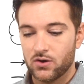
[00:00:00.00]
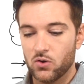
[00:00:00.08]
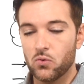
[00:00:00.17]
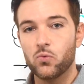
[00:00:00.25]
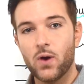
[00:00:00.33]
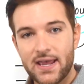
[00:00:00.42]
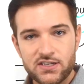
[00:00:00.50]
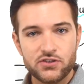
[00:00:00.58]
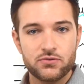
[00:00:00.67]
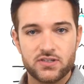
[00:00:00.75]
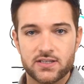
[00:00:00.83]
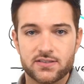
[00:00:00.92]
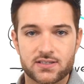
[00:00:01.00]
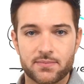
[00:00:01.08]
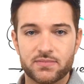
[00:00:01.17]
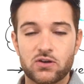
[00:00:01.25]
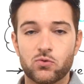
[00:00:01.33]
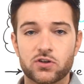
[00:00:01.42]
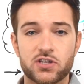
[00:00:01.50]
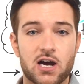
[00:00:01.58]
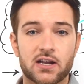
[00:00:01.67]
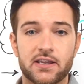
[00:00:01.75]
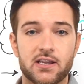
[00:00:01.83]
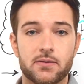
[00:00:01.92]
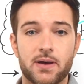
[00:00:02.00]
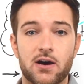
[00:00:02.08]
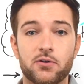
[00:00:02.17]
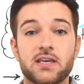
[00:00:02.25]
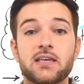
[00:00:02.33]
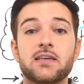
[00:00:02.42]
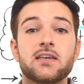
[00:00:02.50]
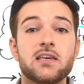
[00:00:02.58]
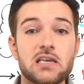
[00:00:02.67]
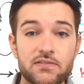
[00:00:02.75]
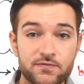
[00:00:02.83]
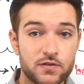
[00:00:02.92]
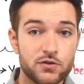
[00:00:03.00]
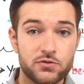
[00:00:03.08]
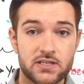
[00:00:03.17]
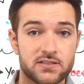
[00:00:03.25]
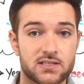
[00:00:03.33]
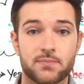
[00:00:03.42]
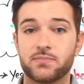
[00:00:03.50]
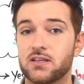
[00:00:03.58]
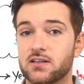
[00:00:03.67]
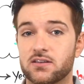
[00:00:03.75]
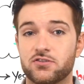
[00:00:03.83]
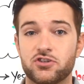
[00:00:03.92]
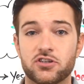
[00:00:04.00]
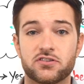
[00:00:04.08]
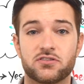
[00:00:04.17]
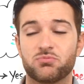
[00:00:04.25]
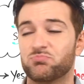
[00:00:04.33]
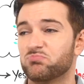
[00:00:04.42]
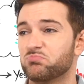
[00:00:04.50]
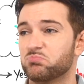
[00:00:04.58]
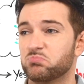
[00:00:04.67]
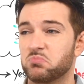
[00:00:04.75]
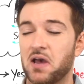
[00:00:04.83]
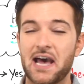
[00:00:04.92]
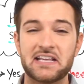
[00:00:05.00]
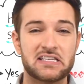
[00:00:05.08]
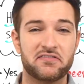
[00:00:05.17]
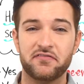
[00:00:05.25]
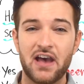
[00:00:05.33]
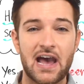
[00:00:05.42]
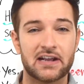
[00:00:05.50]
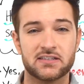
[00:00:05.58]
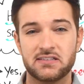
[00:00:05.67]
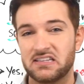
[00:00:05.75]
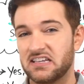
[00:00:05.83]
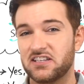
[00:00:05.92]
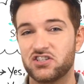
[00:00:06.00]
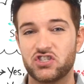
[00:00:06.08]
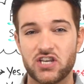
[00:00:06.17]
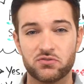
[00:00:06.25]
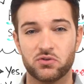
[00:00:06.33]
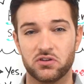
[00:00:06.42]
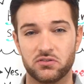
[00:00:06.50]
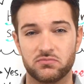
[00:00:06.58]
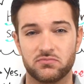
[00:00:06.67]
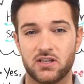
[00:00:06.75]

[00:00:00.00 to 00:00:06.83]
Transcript: when you did something, we're talking about if you did something just as a fact in general.